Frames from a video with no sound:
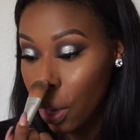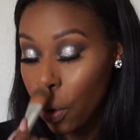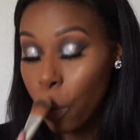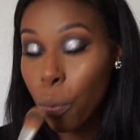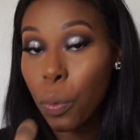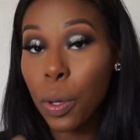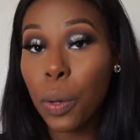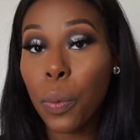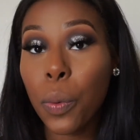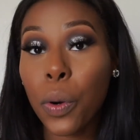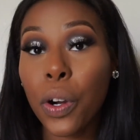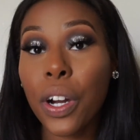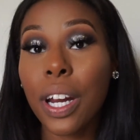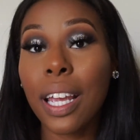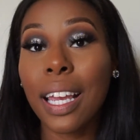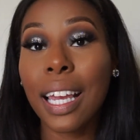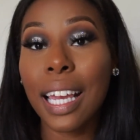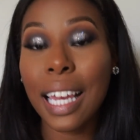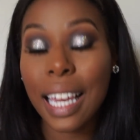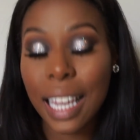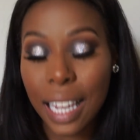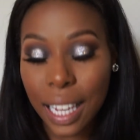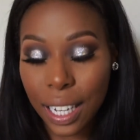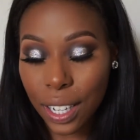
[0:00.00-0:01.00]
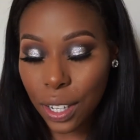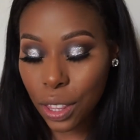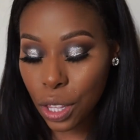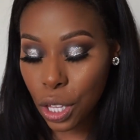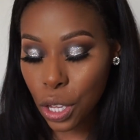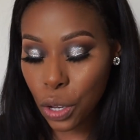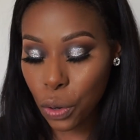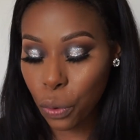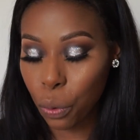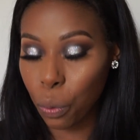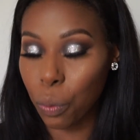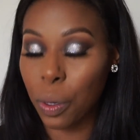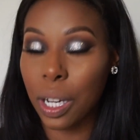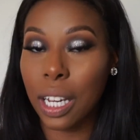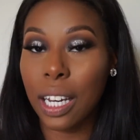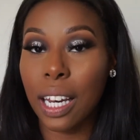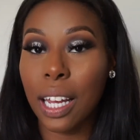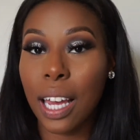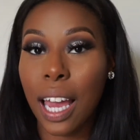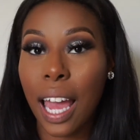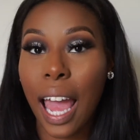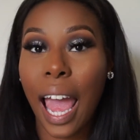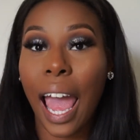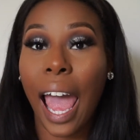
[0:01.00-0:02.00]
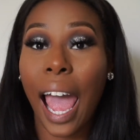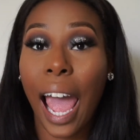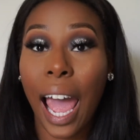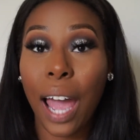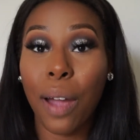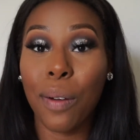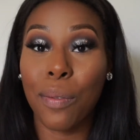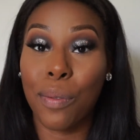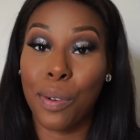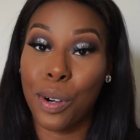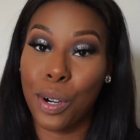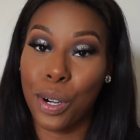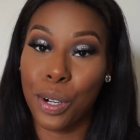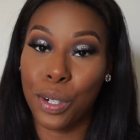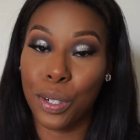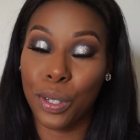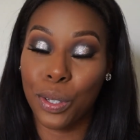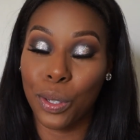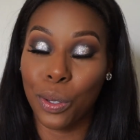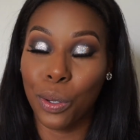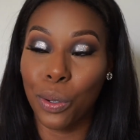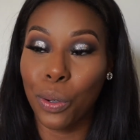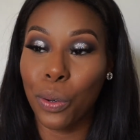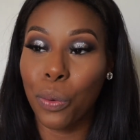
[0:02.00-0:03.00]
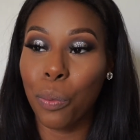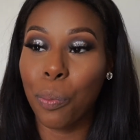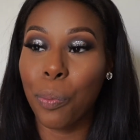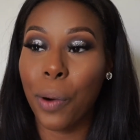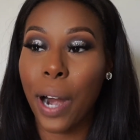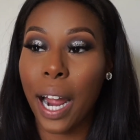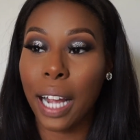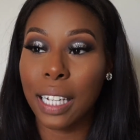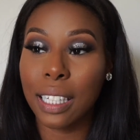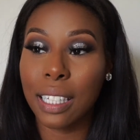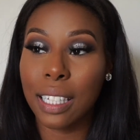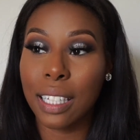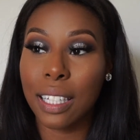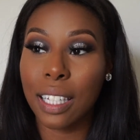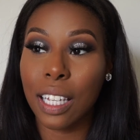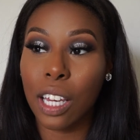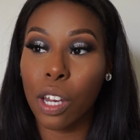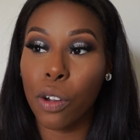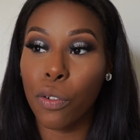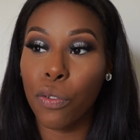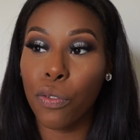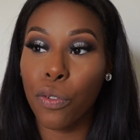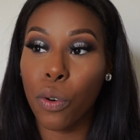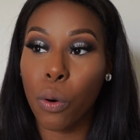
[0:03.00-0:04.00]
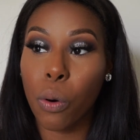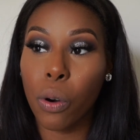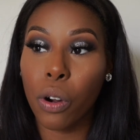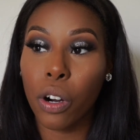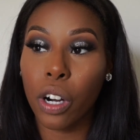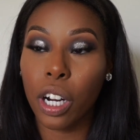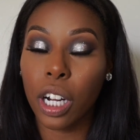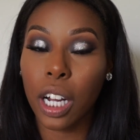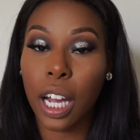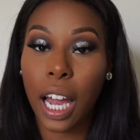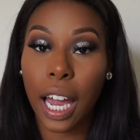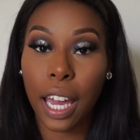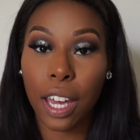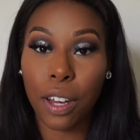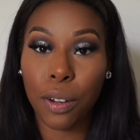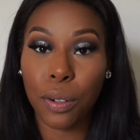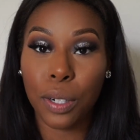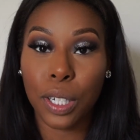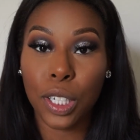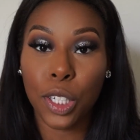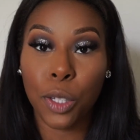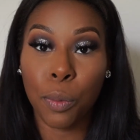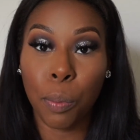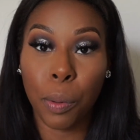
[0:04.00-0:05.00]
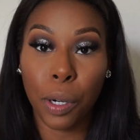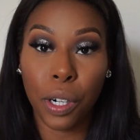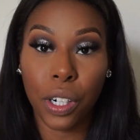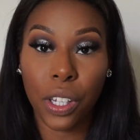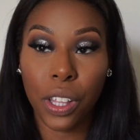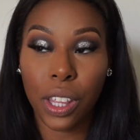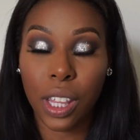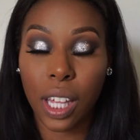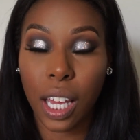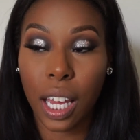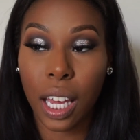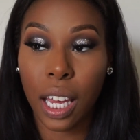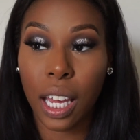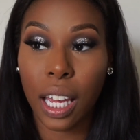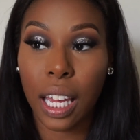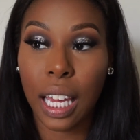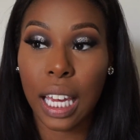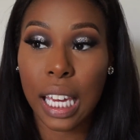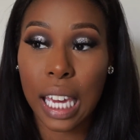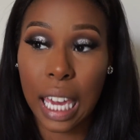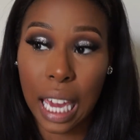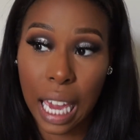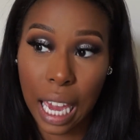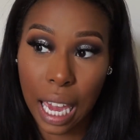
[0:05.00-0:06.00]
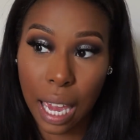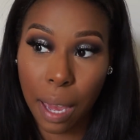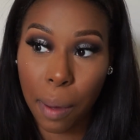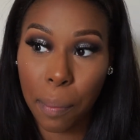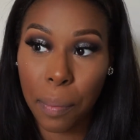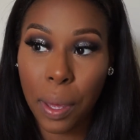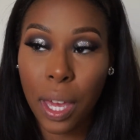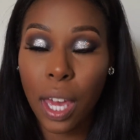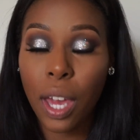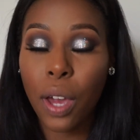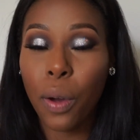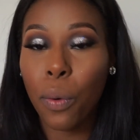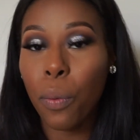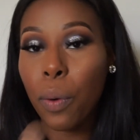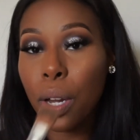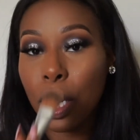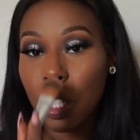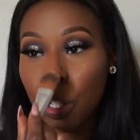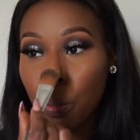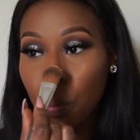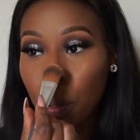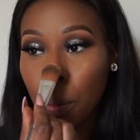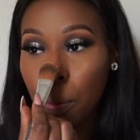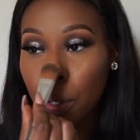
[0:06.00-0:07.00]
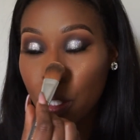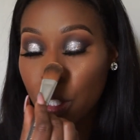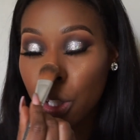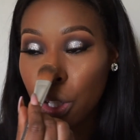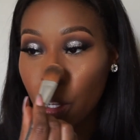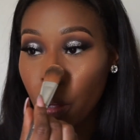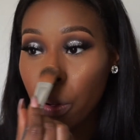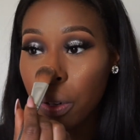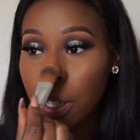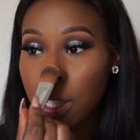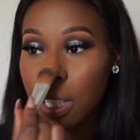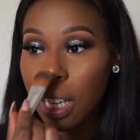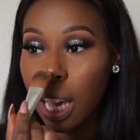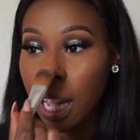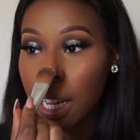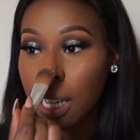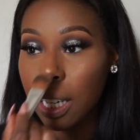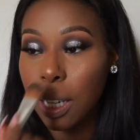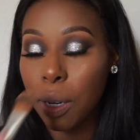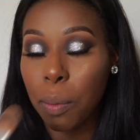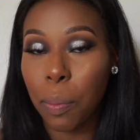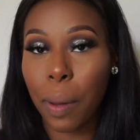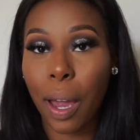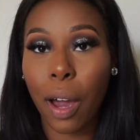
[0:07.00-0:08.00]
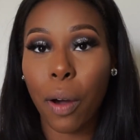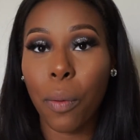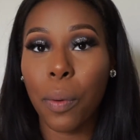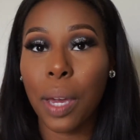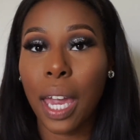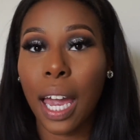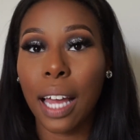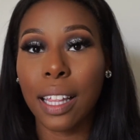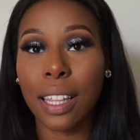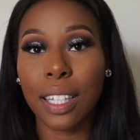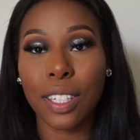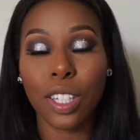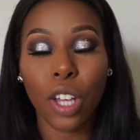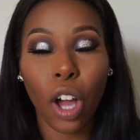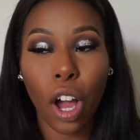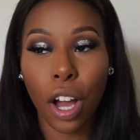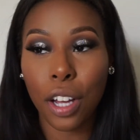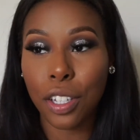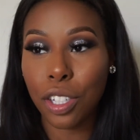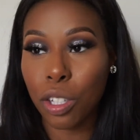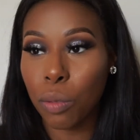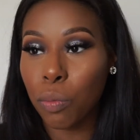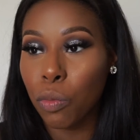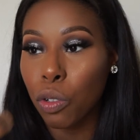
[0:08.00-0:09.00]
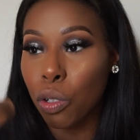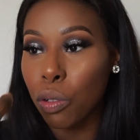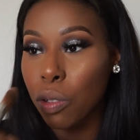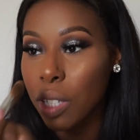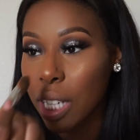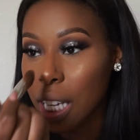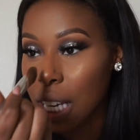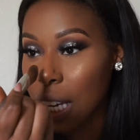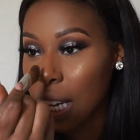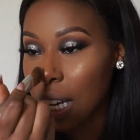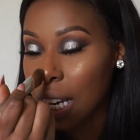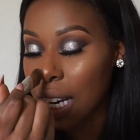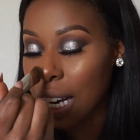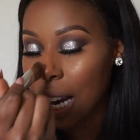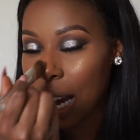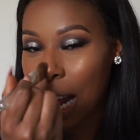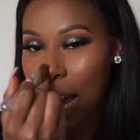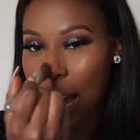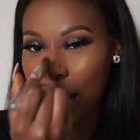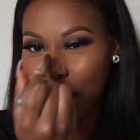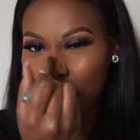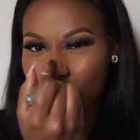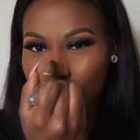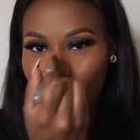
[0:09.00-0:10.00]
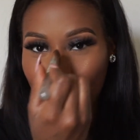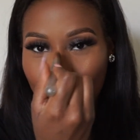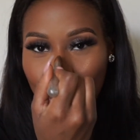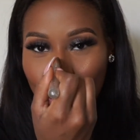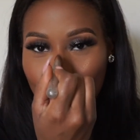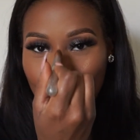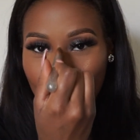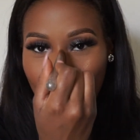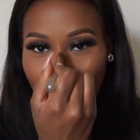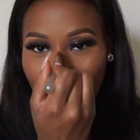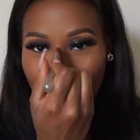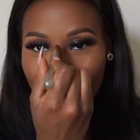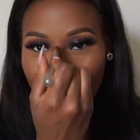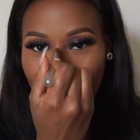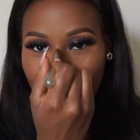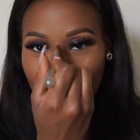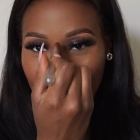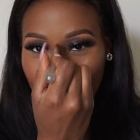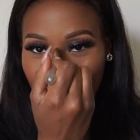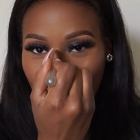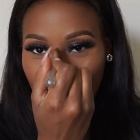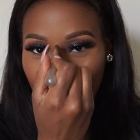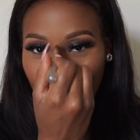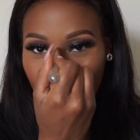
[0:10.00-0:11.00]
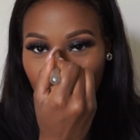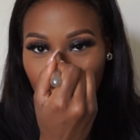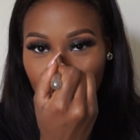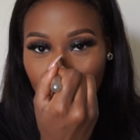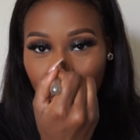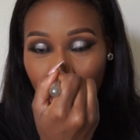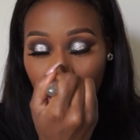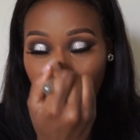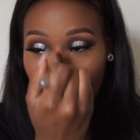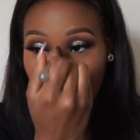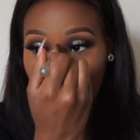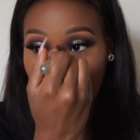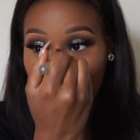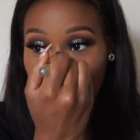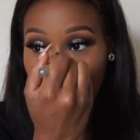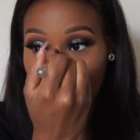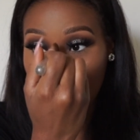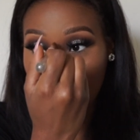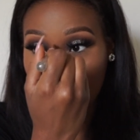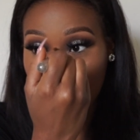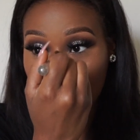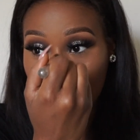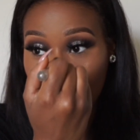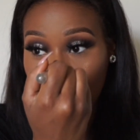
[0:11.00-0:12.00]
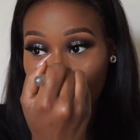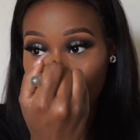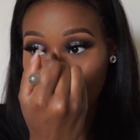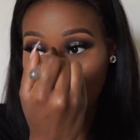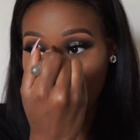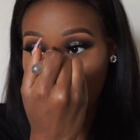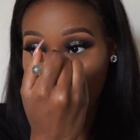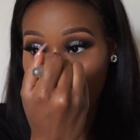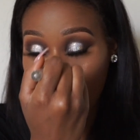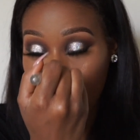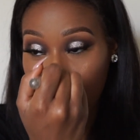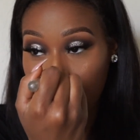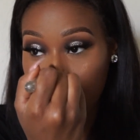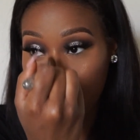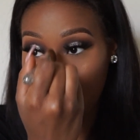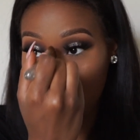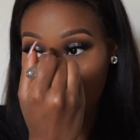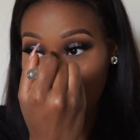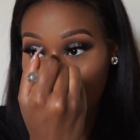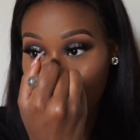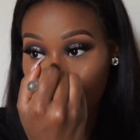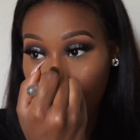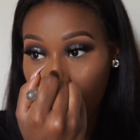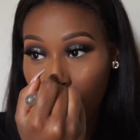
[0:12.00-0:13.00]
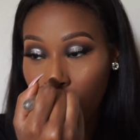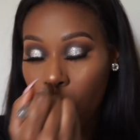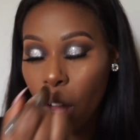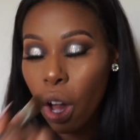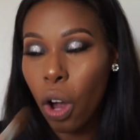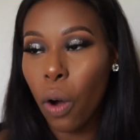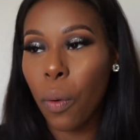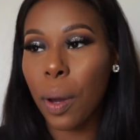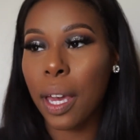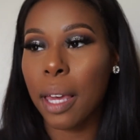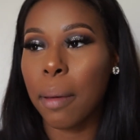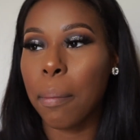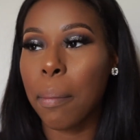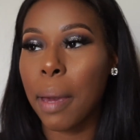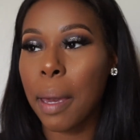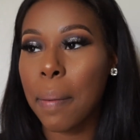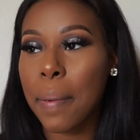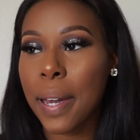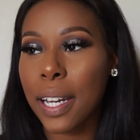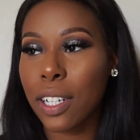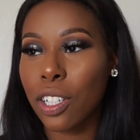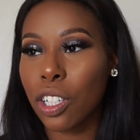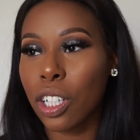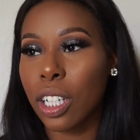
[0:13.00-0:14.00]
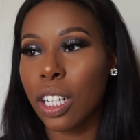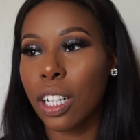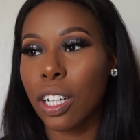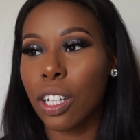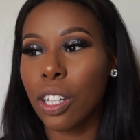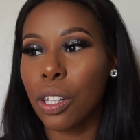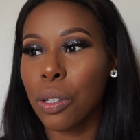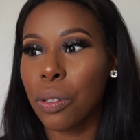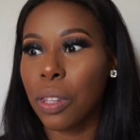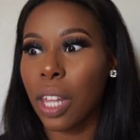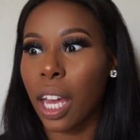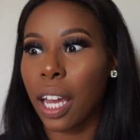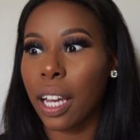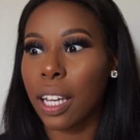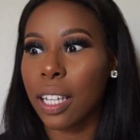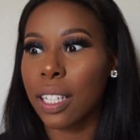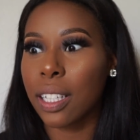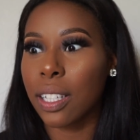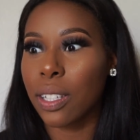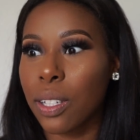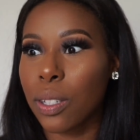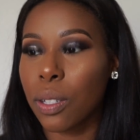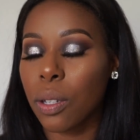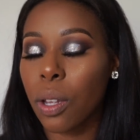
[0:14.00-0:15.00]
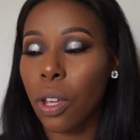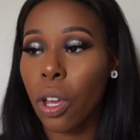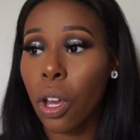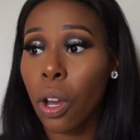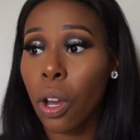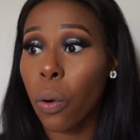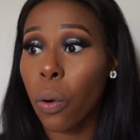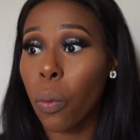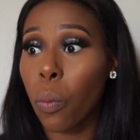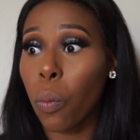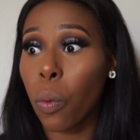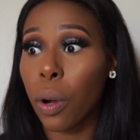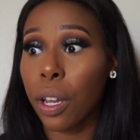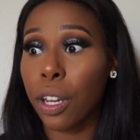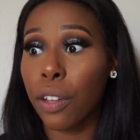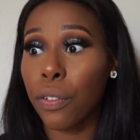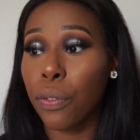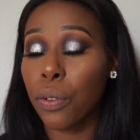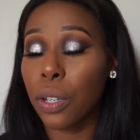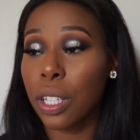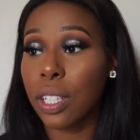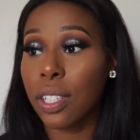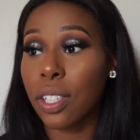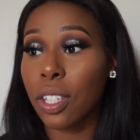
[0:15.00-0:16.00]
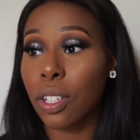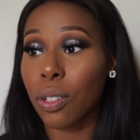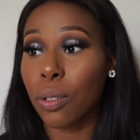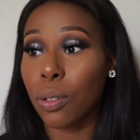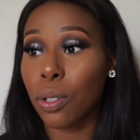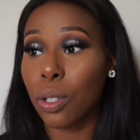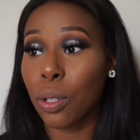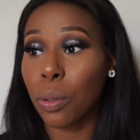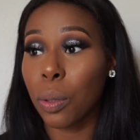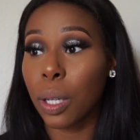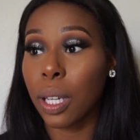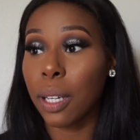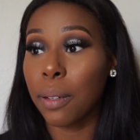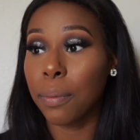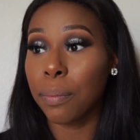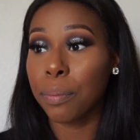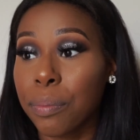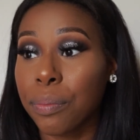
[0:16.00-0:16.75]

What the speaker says: we were in the arena at rehearsal practicing for Coyote's birthday game, which we were so excited about. We had this awesome routine, and I had this whole spotlight moment with Coyote. It was super awesome. Oh wait, maybe I shouldn't include that, because what if we still do it?